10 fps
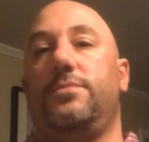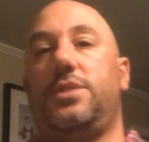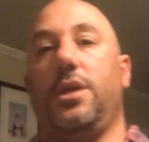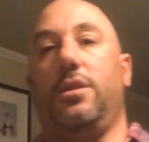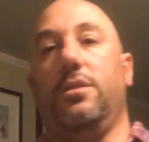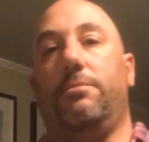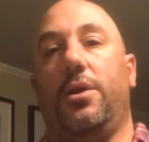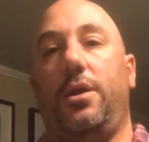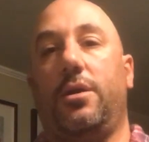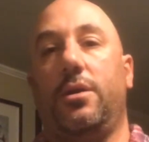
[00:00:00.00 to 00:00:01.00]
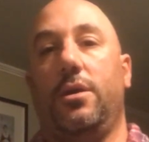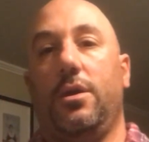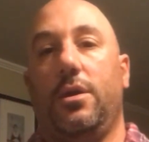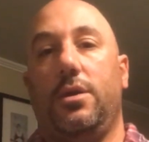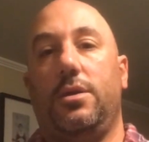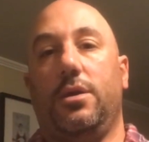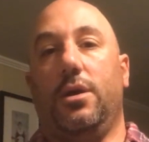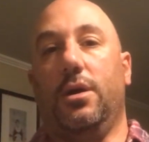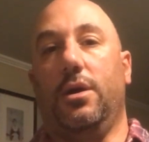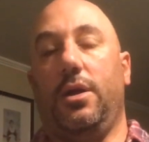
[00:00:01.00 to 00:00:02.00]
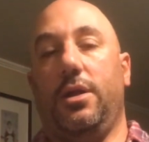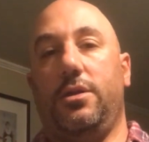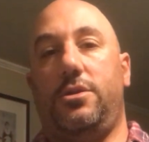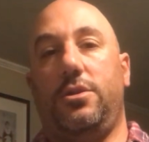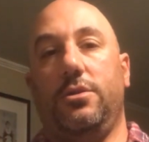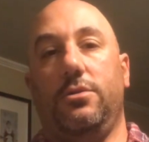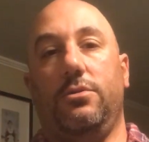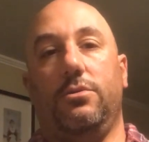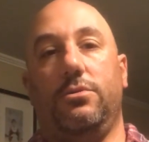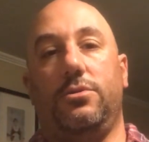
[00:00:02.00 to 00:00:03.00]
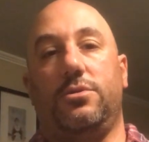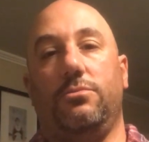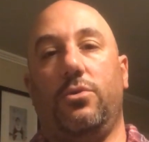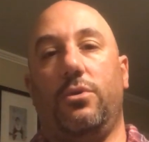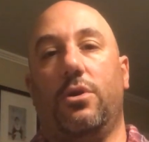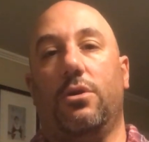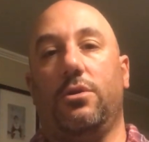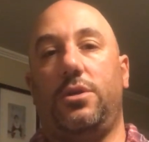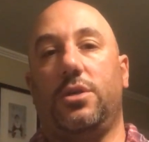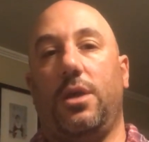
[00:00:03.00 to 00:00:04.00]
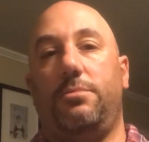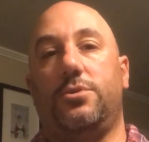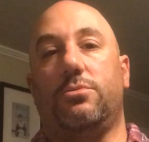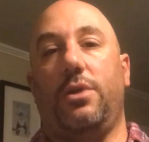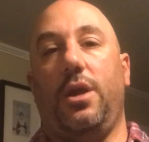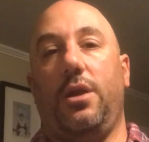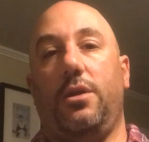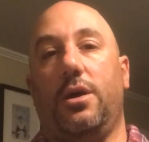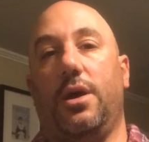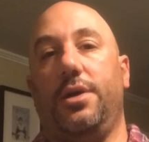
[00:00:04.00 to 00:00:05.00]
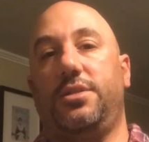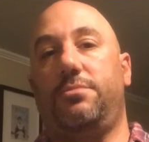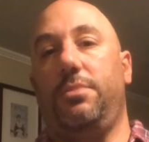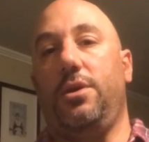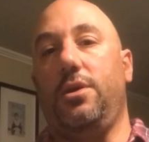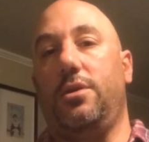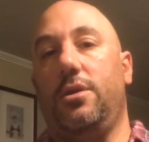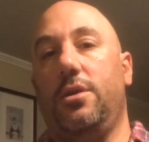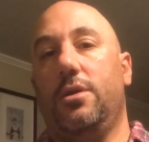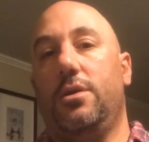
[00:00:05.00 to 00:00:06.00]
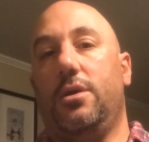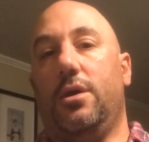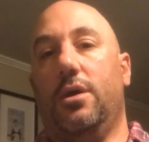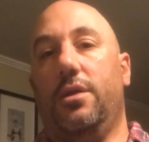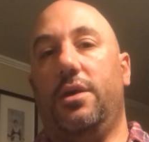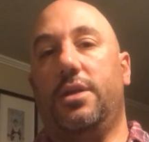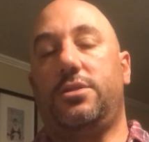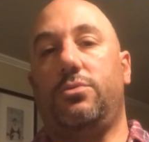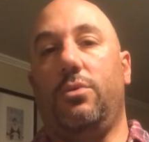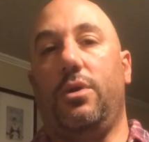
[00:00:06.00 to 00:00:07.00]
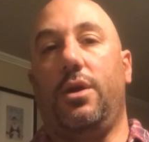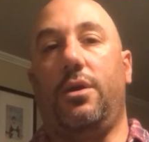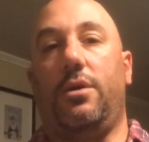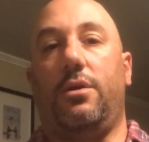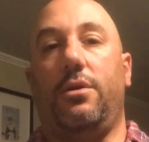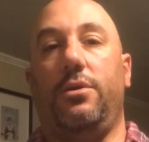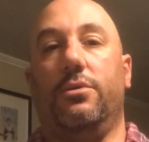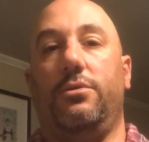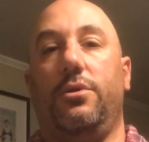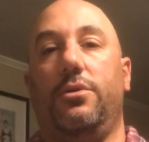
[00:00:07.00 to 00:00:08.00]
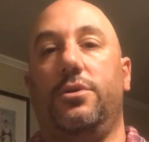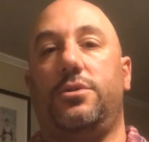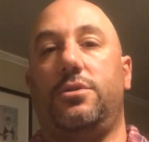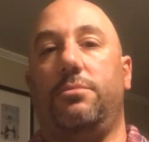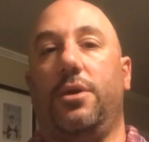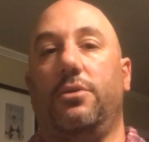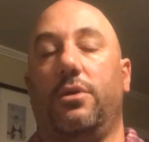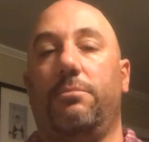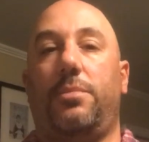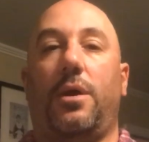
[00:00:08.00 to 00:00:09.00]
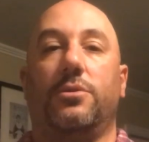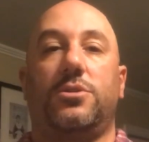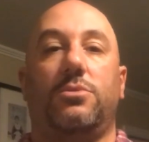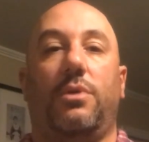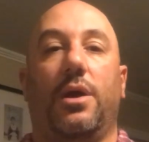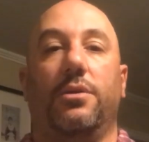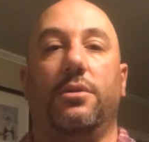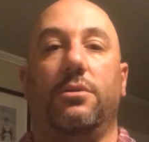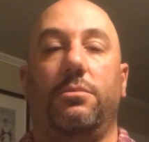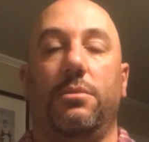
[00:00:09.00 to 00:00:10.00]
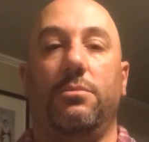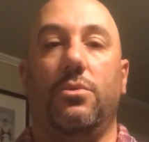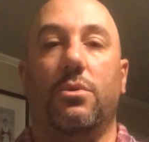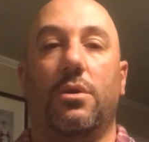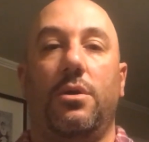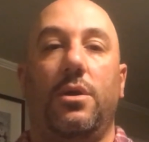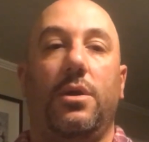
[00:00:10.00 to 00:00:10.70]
taking the bike into some more gnarly type terrain, high speed, that's where you'll notice the bike will get bounced around a little bit more